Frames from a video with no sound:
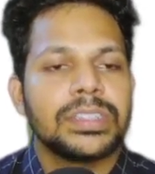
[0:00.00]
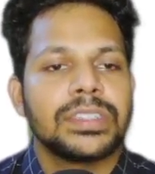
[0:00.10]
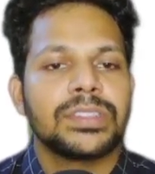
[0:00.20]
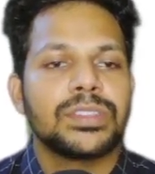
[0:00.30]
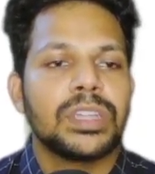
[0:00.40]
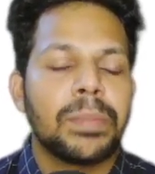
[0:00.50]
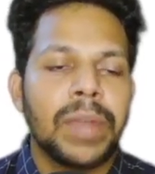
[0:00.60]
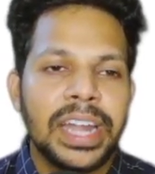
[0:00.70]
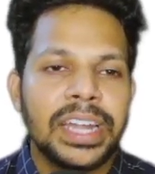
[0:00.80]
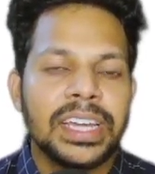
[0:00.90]
So the
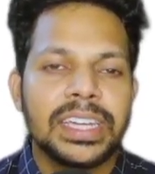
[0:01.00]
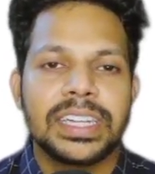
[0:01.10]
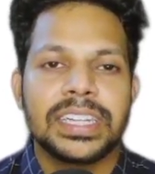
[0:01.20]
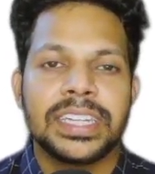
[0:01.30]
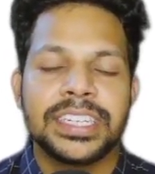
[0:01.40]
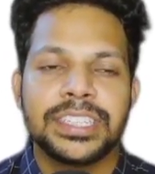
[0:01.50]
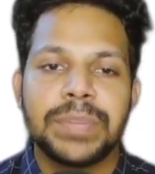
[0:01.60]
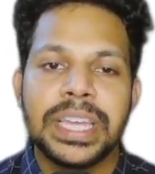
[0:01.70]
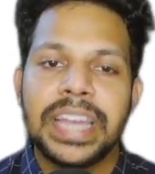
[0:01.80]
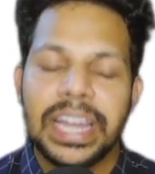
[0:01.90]
blood that is
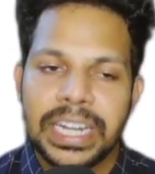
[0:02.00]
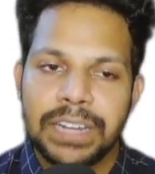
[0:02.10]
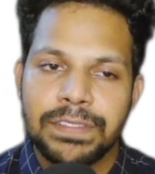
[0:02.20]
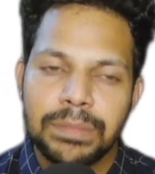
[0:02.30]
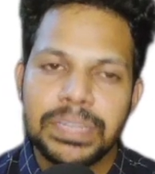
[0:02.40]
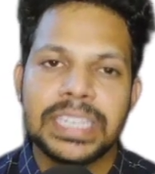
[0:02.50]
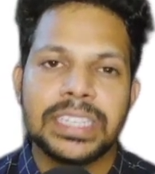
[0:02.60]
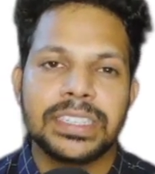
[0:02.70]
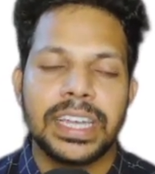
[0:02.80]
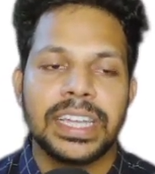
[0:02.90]
being collected from the
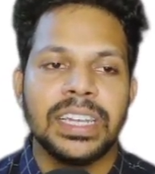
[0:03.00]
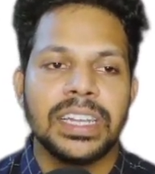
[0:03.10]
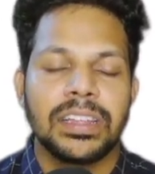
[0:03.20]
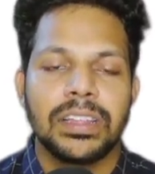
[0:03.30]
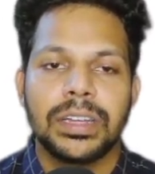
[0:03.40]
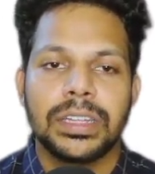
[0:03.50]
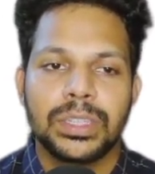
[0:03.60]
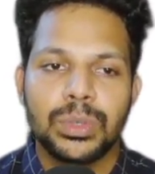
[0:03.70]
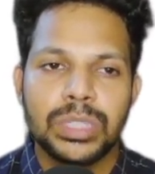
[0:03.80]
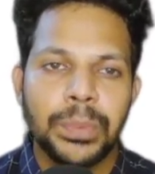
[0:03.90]
intestine
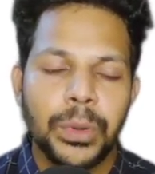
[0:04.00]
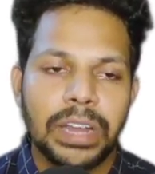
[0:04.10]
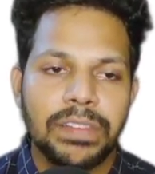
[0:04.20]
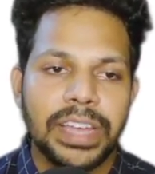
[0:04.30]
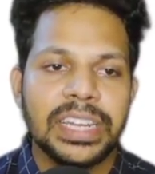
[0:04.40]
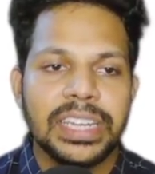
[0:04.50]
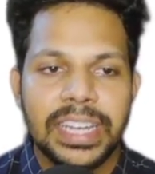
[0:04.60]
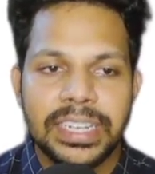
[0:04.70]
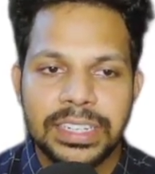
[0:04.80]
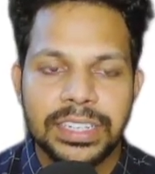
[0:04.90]
through the portal vein
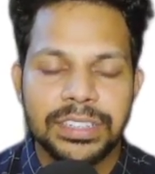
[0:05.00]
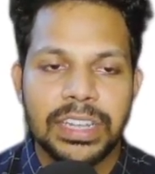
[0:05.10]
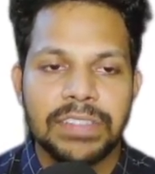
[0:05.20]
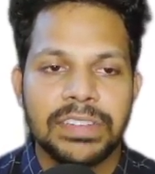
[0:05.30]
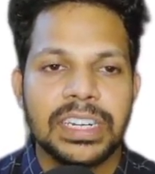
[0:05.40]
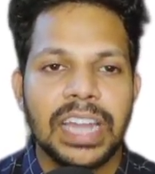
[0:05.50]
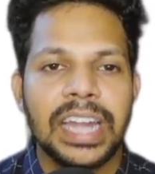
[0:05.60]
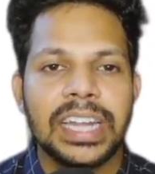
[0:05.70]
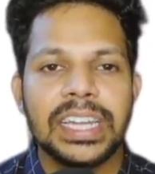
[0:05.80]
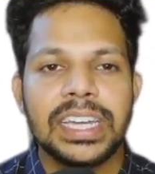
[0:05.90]
enters into the liver,
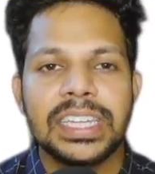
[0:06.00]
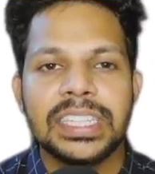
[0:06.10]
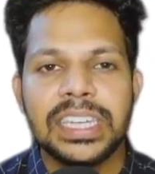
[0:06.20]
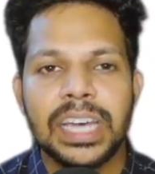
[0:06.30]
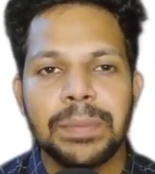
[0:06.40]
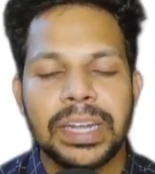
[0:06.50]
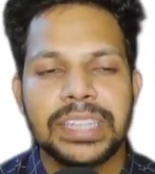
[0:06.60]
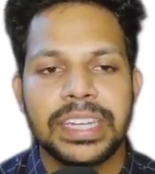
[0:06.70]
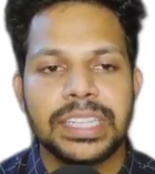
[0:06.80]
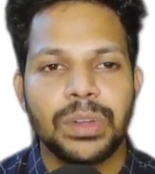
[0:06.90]
and in the
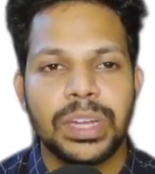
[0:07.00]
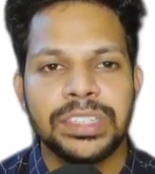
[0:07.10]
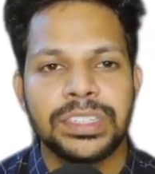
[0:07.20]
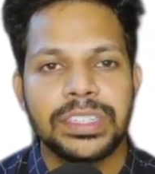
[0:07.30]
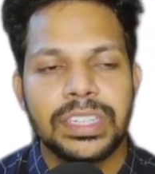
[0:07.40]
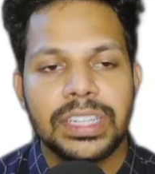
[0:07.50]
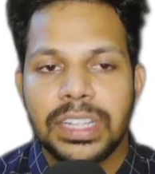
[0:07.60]
hepatic sinusoids,